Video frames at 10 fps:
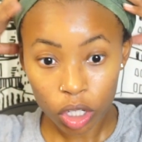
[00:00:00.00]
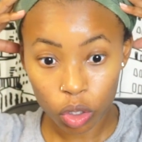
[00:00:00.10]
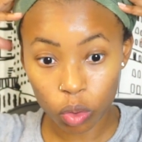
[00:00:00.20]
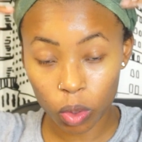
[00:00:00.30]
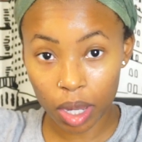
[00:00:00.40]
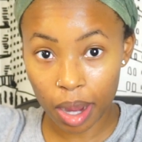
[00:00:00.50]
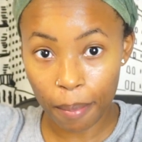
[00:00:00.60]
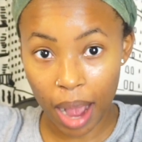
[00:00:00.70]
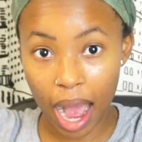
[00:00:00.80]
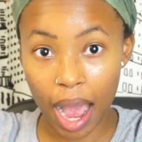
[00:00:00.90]

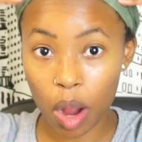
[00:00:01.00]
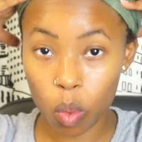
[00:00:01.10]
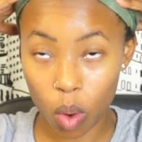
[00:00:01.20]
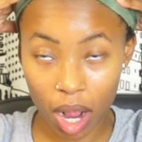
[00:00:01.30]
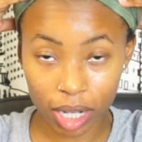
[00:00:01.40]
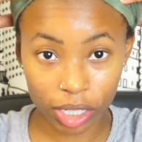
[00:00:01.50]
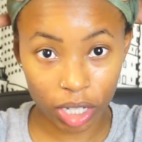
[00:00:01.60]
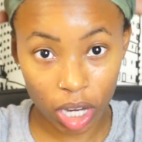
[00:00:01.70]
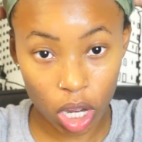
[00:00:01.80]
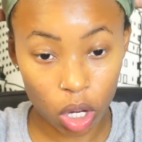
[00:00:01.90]
doing my wash
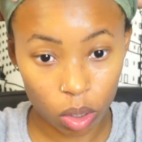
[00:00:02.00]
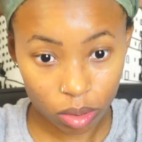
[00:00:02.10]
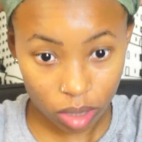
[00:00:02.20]
and go.